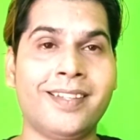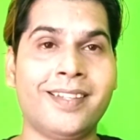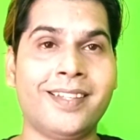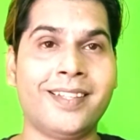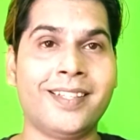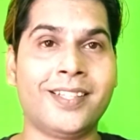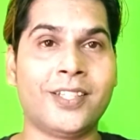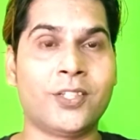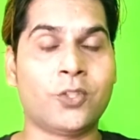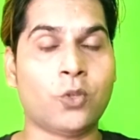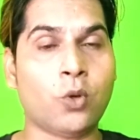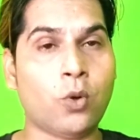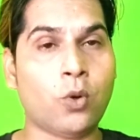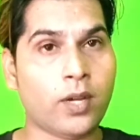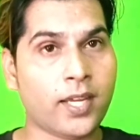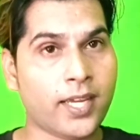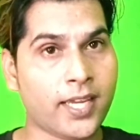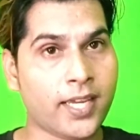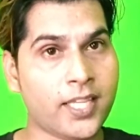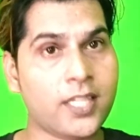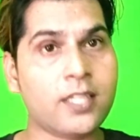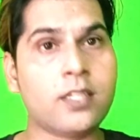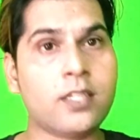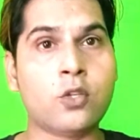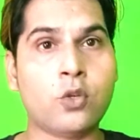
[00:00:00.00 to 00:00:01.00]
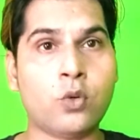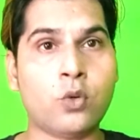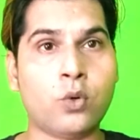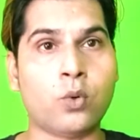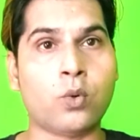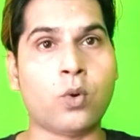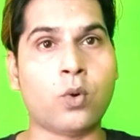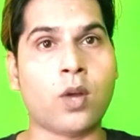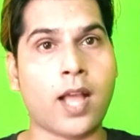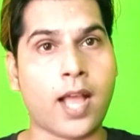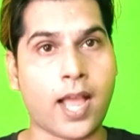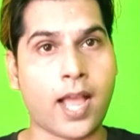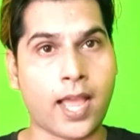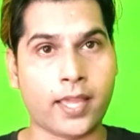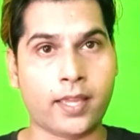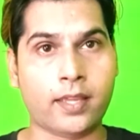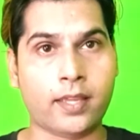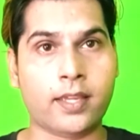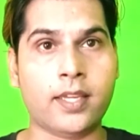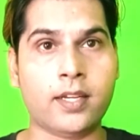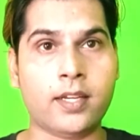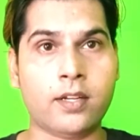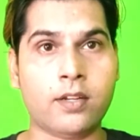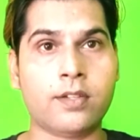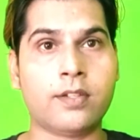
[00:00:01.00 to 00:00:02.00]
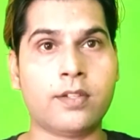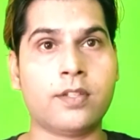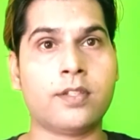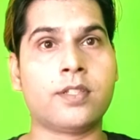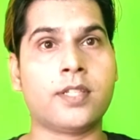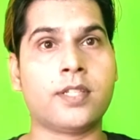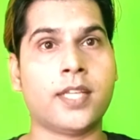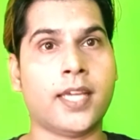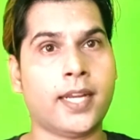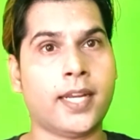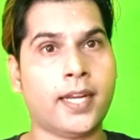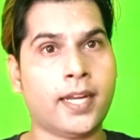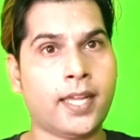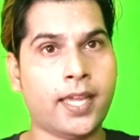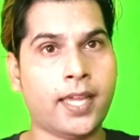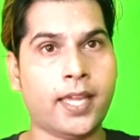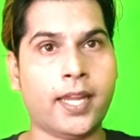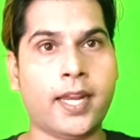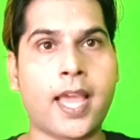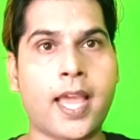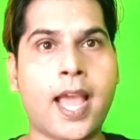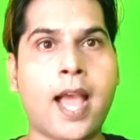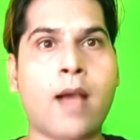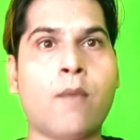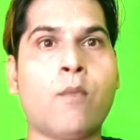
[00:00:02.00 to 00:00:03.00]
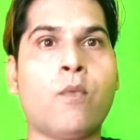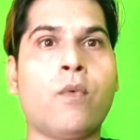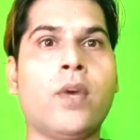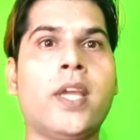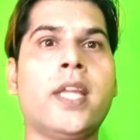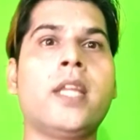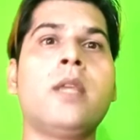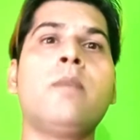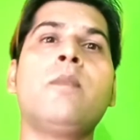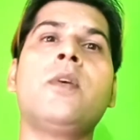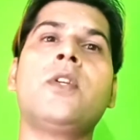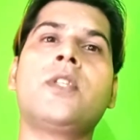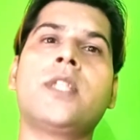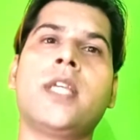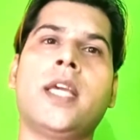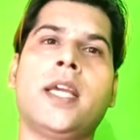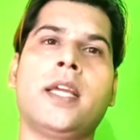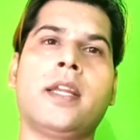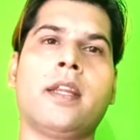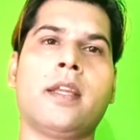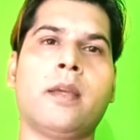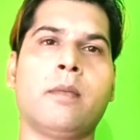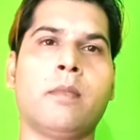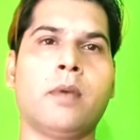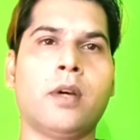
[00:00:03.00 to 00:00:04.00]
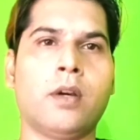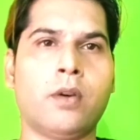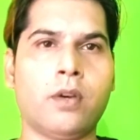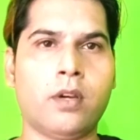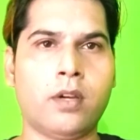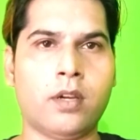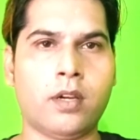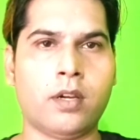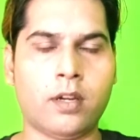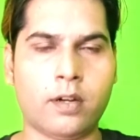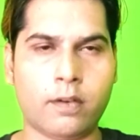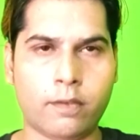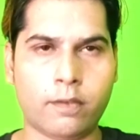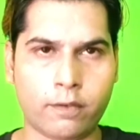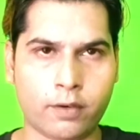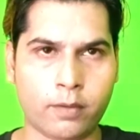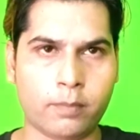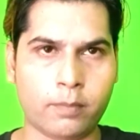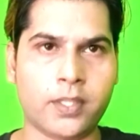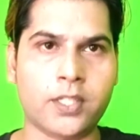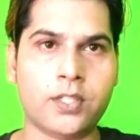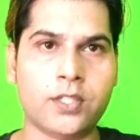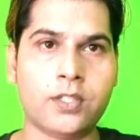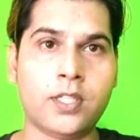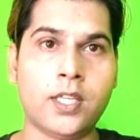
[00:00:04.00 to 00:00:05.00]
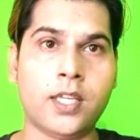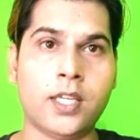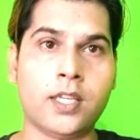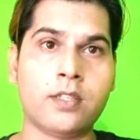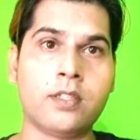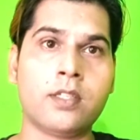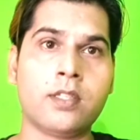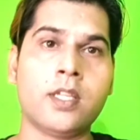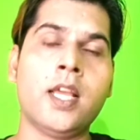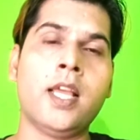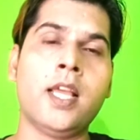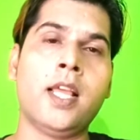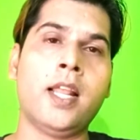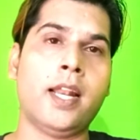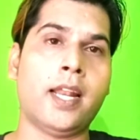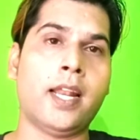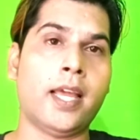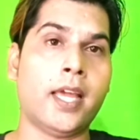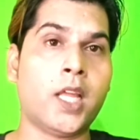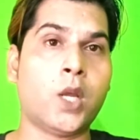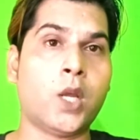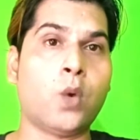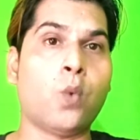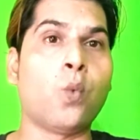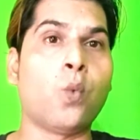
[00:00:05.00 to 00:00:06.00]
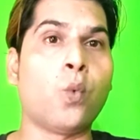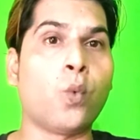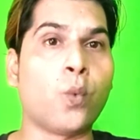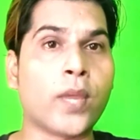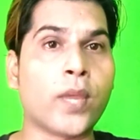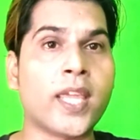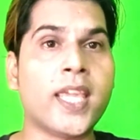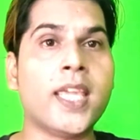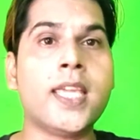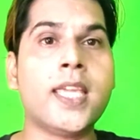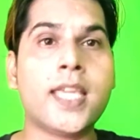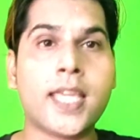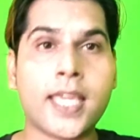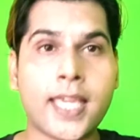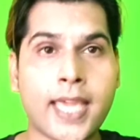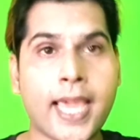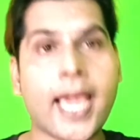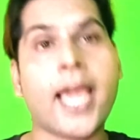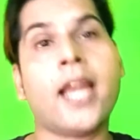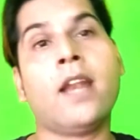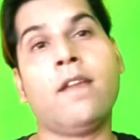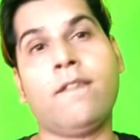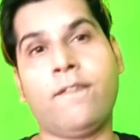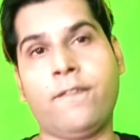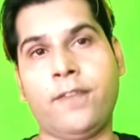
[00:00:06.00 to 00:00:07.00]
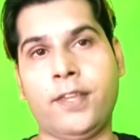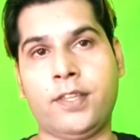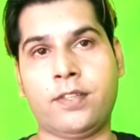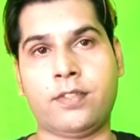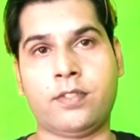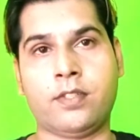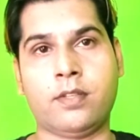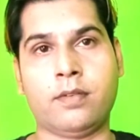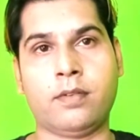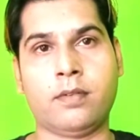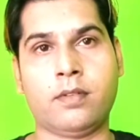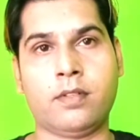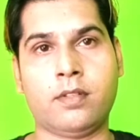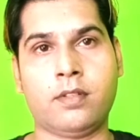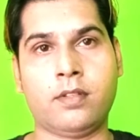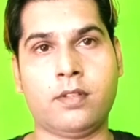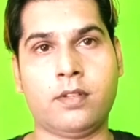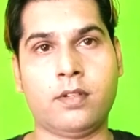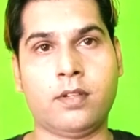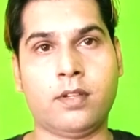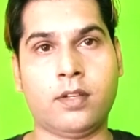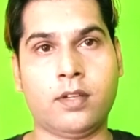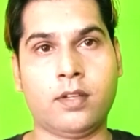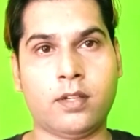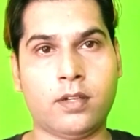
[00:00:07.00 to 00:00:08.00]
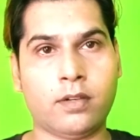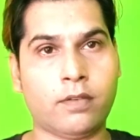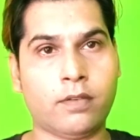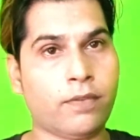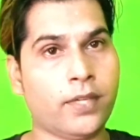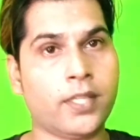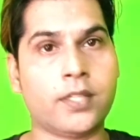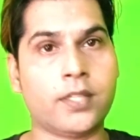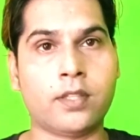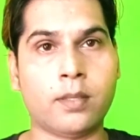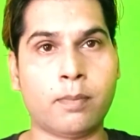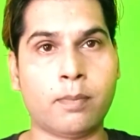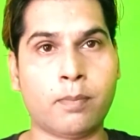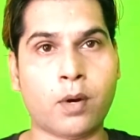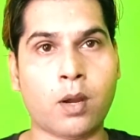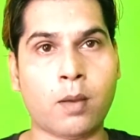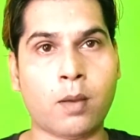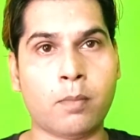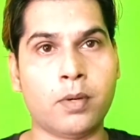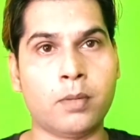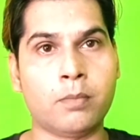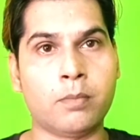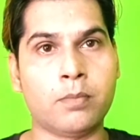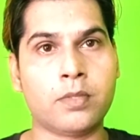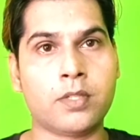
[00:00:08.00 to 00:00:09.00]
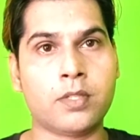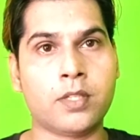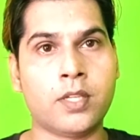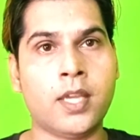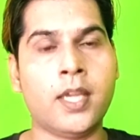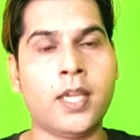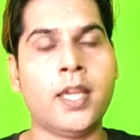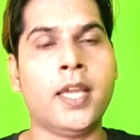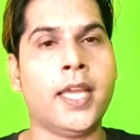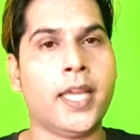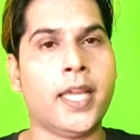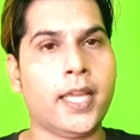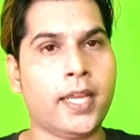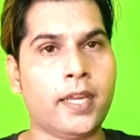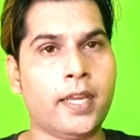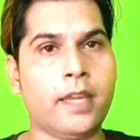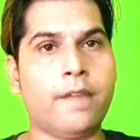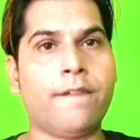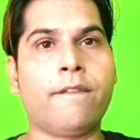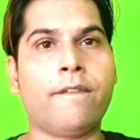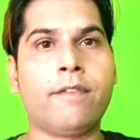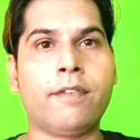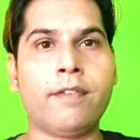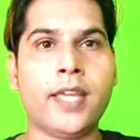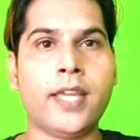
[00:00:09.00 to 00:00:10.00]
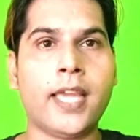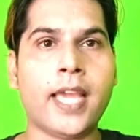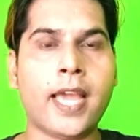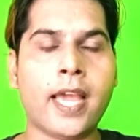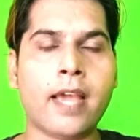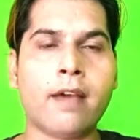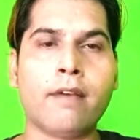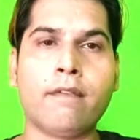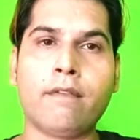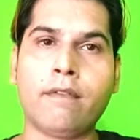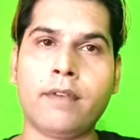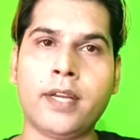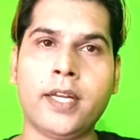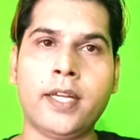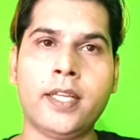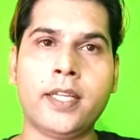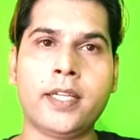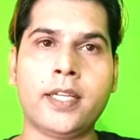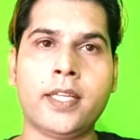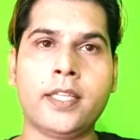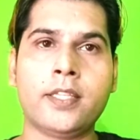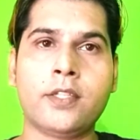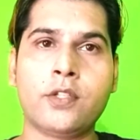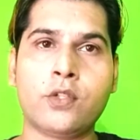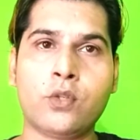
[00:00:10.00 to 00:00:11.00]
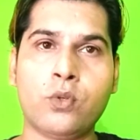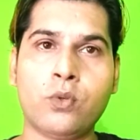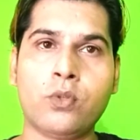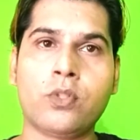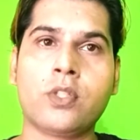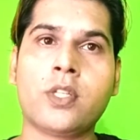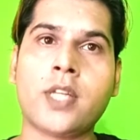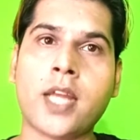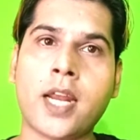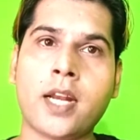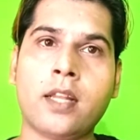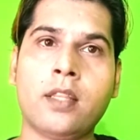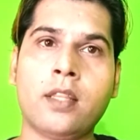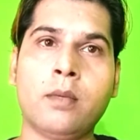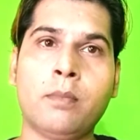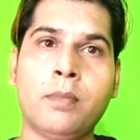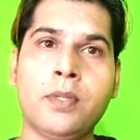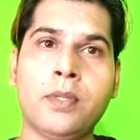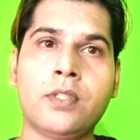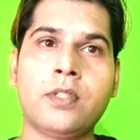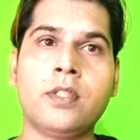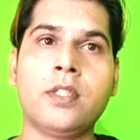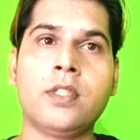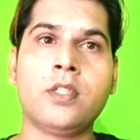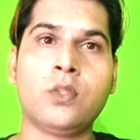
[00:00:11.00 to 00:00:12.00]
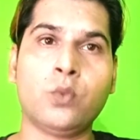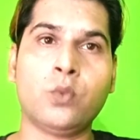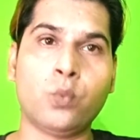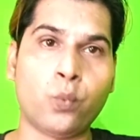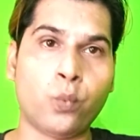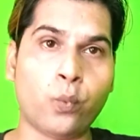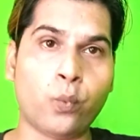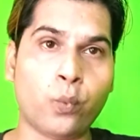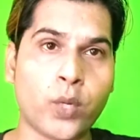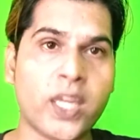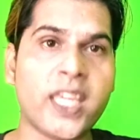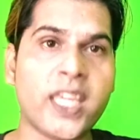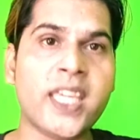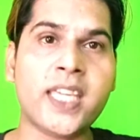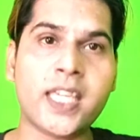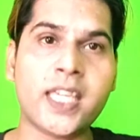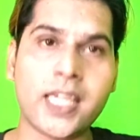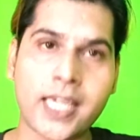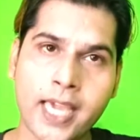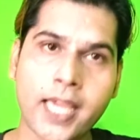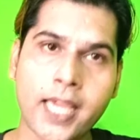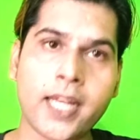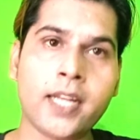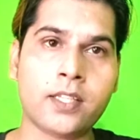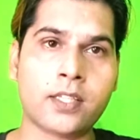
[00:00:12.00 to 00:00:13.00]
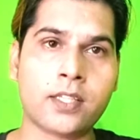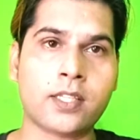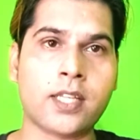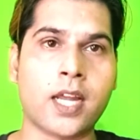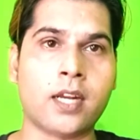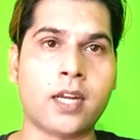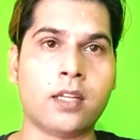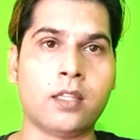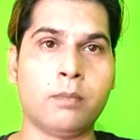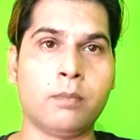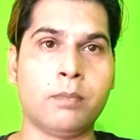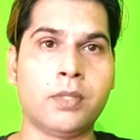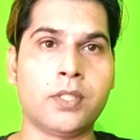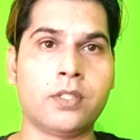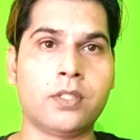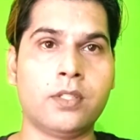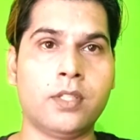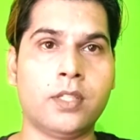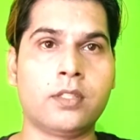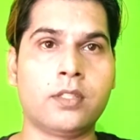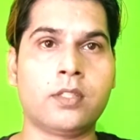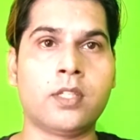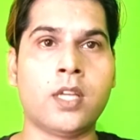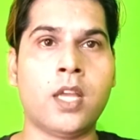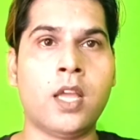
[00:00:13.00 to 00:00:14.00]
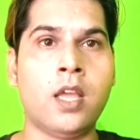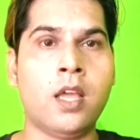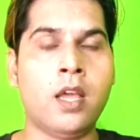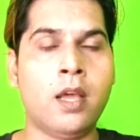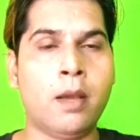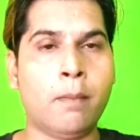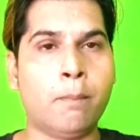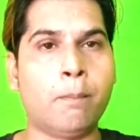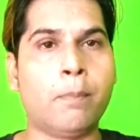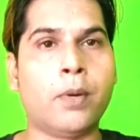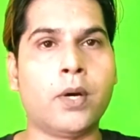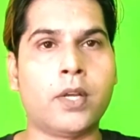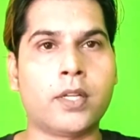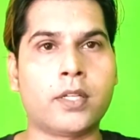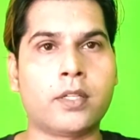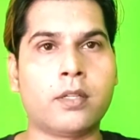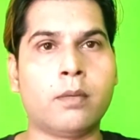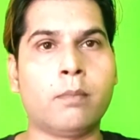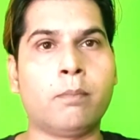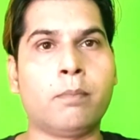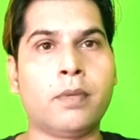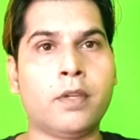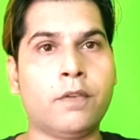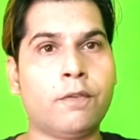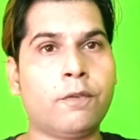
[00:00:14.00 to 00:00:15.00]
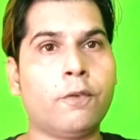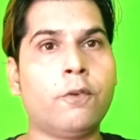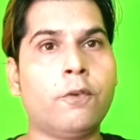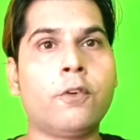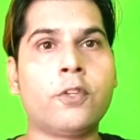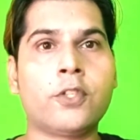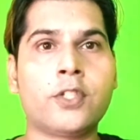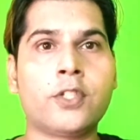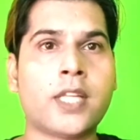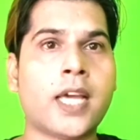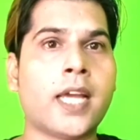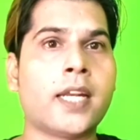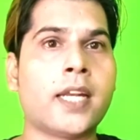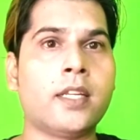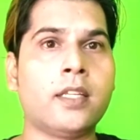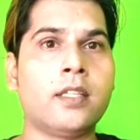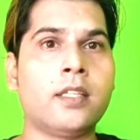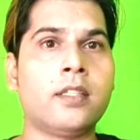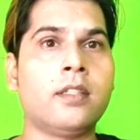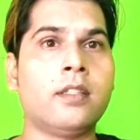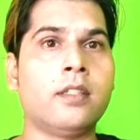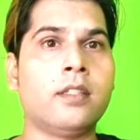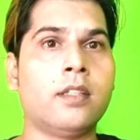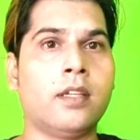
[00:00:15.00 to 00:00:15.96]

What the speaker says: So it's true, I can understand and I'm very much agree about from these things. Like we can fix the problems. If we have willingness to start the business, we can start the business. But before starting